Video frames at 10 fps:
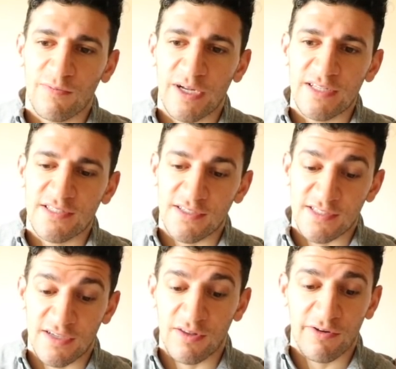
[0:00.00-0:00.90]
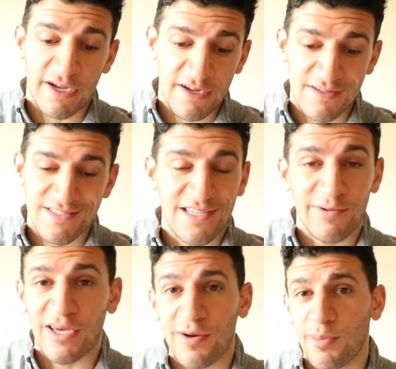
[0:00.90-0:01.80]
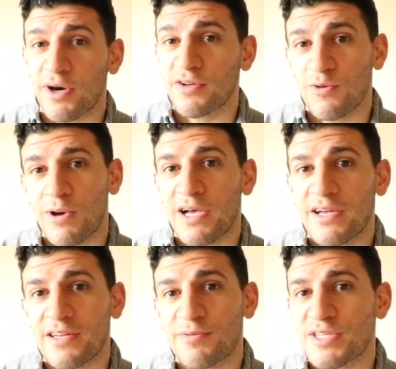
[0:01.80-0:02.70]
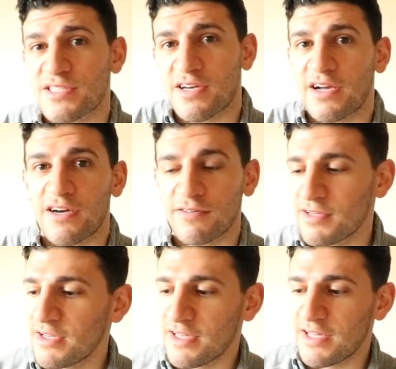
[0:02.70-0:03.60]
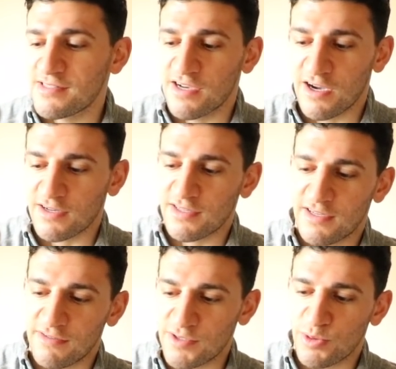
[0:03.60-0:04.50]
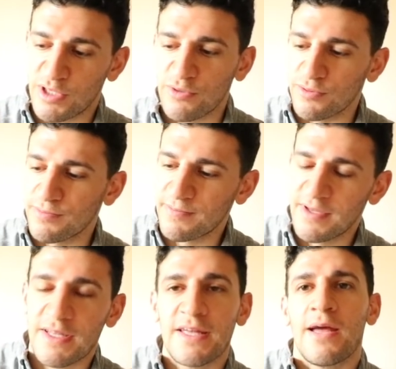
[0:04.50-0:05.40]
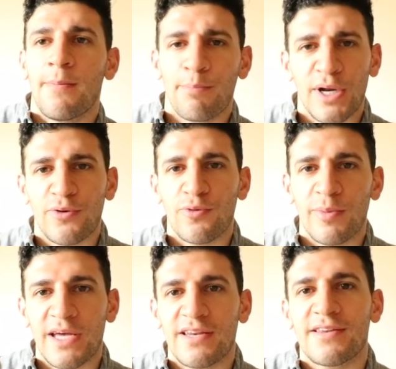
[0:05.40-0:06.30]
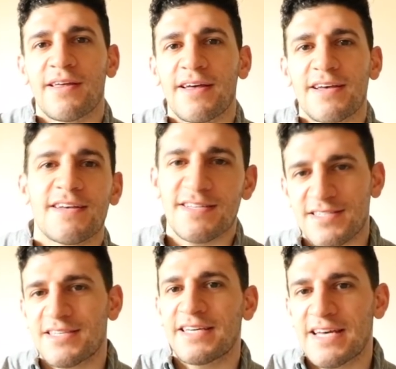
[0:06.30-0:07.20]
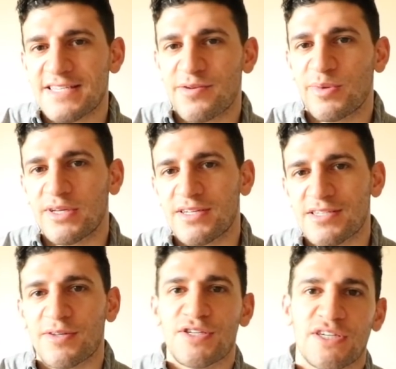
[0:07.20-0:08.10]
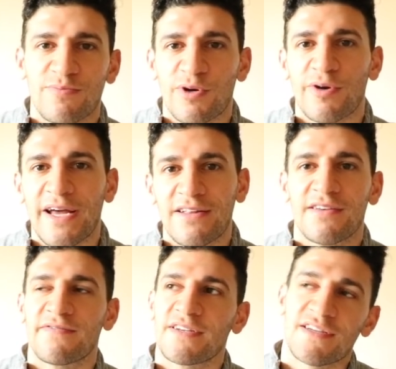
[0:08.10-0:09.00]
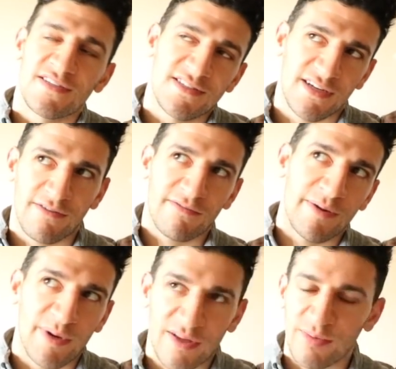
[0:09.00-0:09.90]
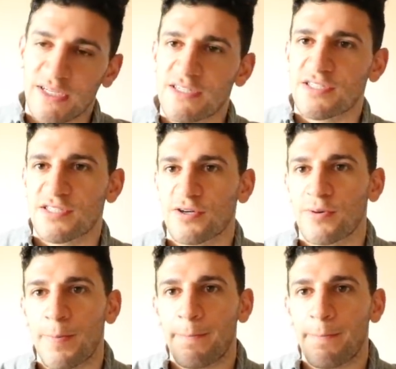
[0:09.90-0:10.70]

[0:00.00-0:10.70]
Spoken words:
went to Southern Grounds and we got a bottle of wine and we just hung out and talked. And it was pretty cool. Pretty cool, man. See you guys in a bit. Let's go to the gym. We're going to LA Fitness. It's like right by the beach. So